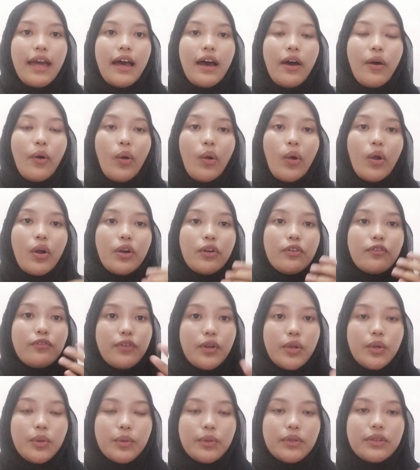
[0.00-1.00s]
or
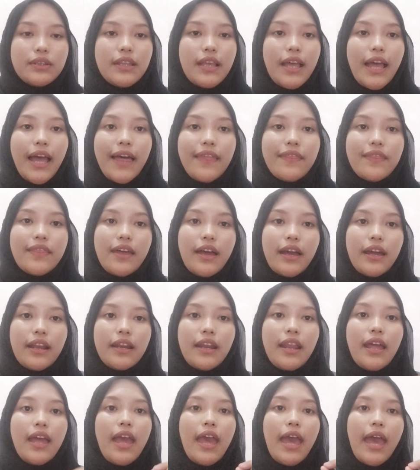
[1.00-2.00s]
root, and
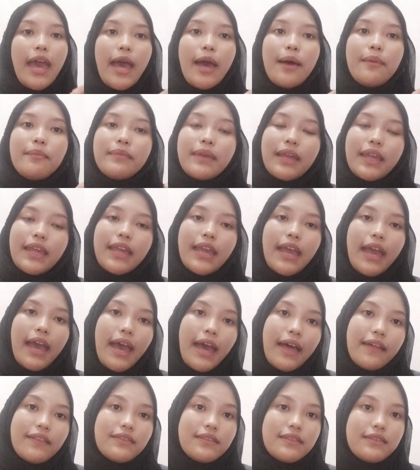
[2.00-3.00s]
then
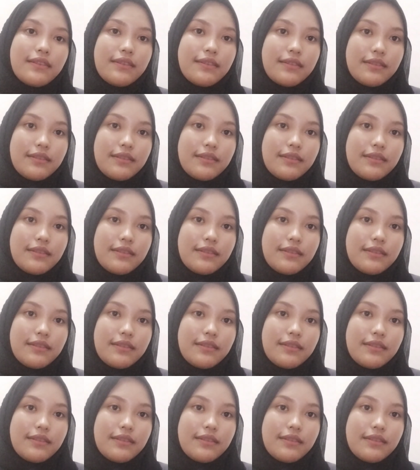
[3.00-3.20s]
ment